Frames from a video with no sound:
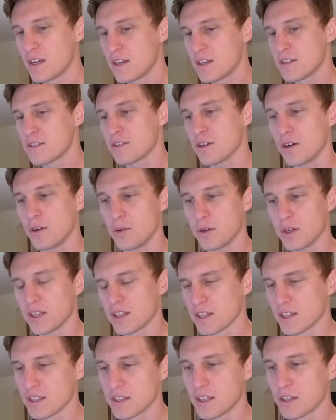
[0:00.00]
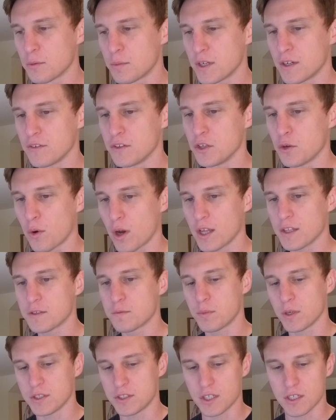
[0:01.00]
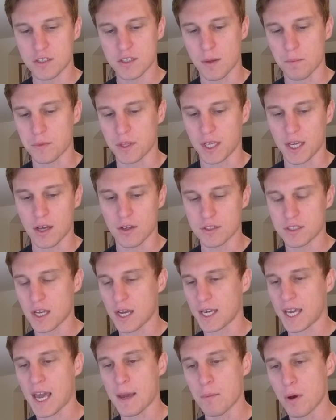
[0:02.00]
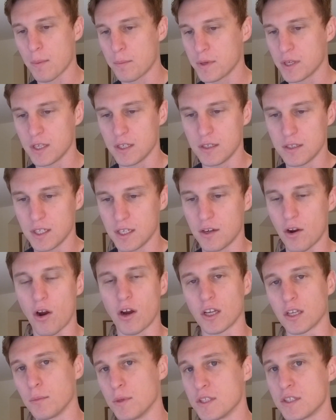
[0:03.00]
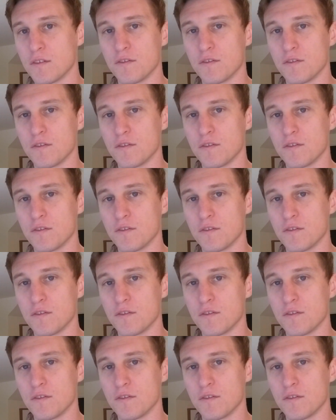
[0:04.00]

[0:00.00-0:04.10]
So a little bit of nuance, but just something else that came up in arguments